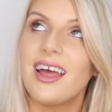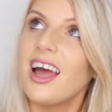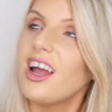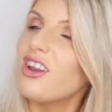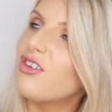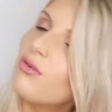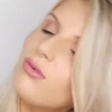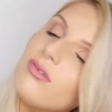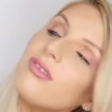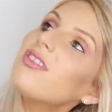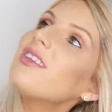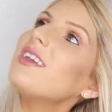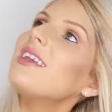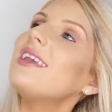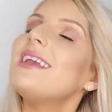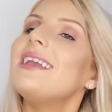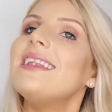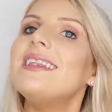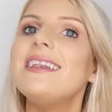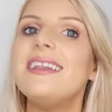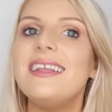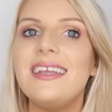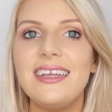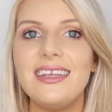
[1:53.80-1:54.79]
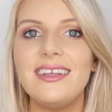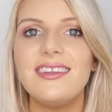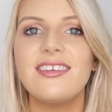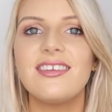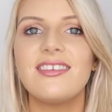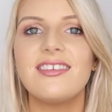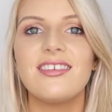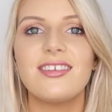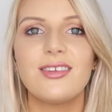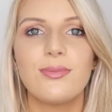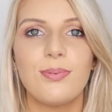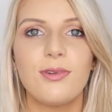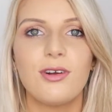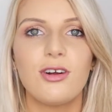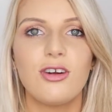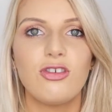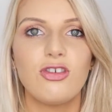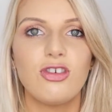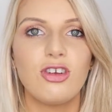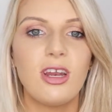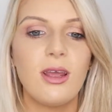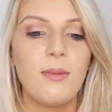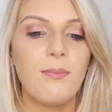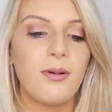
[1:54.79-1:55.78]
I don't think you need to
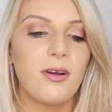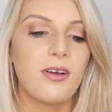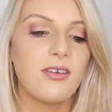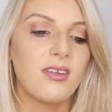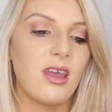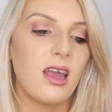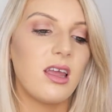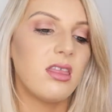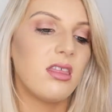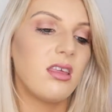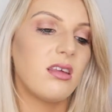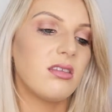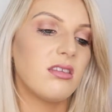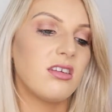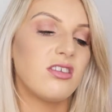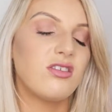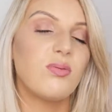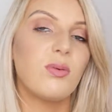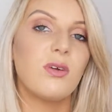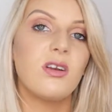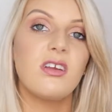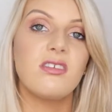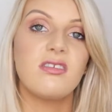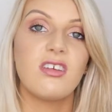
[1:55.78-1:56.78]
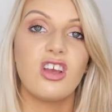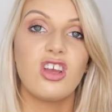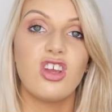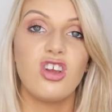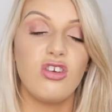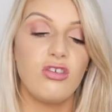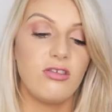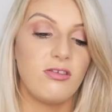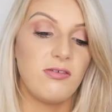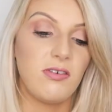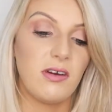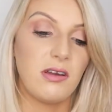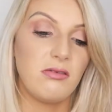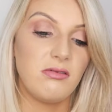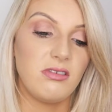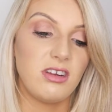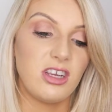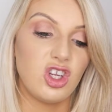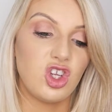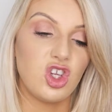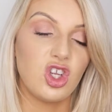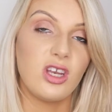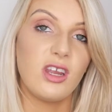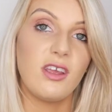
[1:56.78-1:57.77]
splurge in it, because I think this one is a good
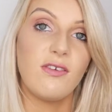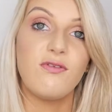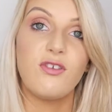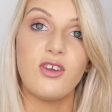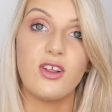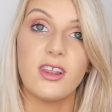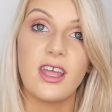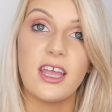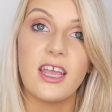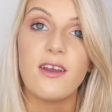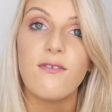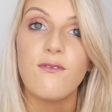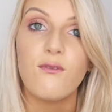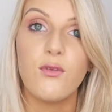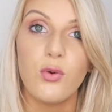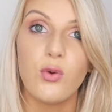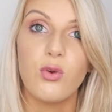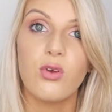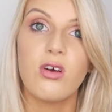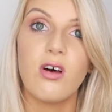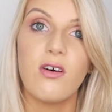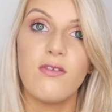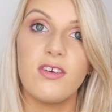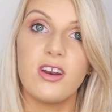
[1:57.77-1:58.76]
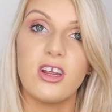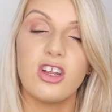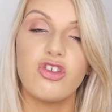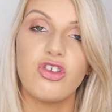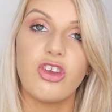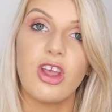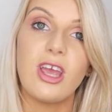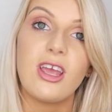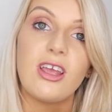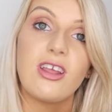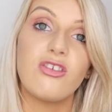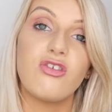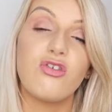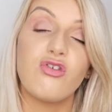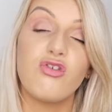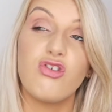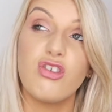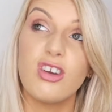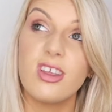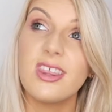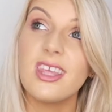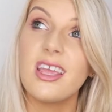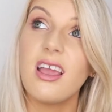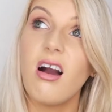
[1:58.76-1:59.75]
foundation if you like full coverage. It is
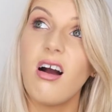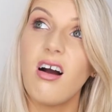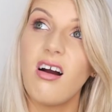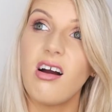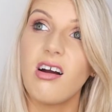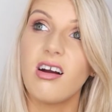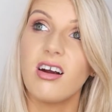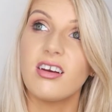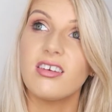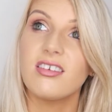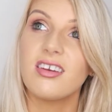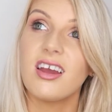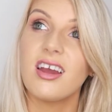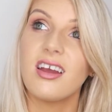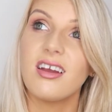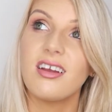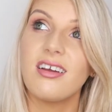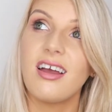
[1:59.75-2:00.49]
really hard.